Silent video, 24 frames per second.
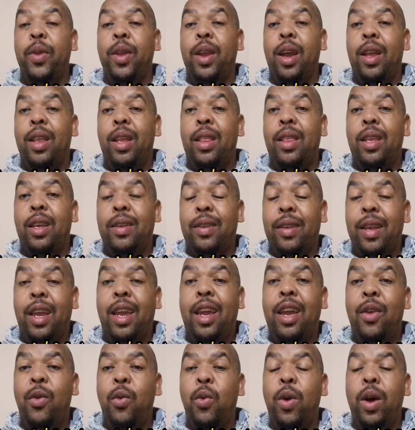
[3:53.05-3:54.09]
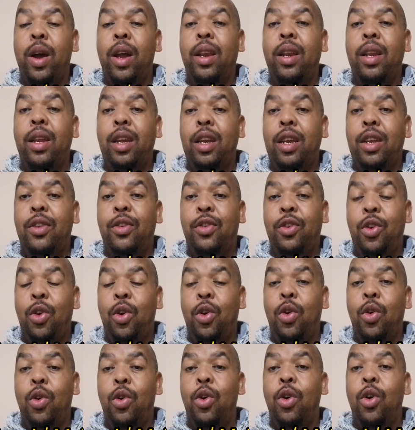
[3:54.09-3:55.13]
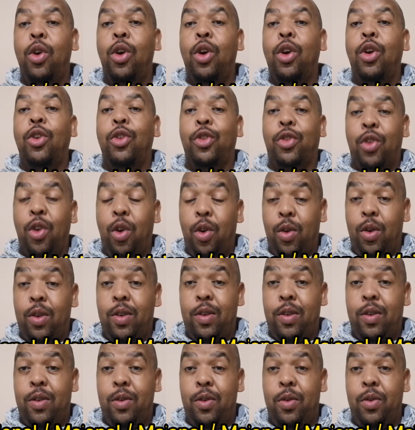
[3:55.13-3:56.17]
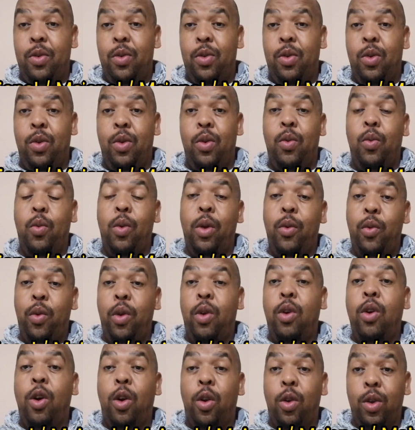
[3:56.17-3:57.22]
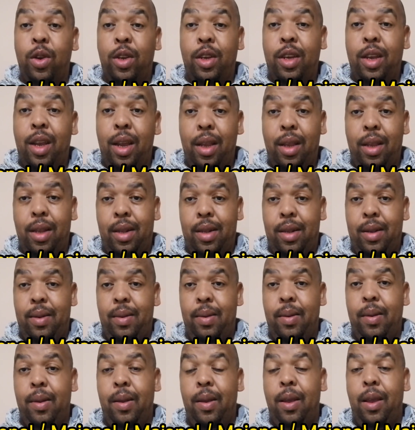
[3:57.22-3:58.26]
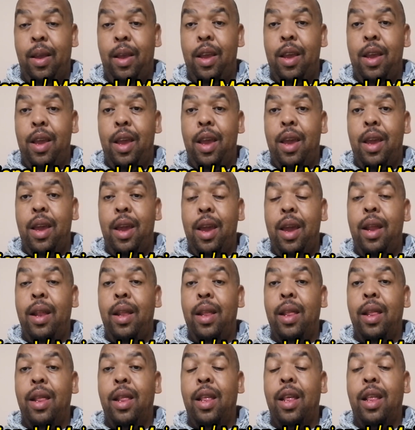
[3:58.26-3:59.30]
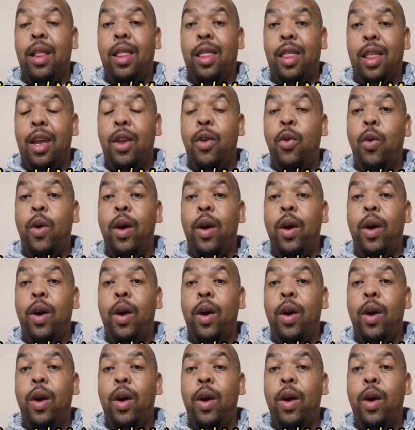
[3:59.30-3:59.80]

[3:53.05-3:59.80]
And then the second one, it's your stocks, what we call shares. And the third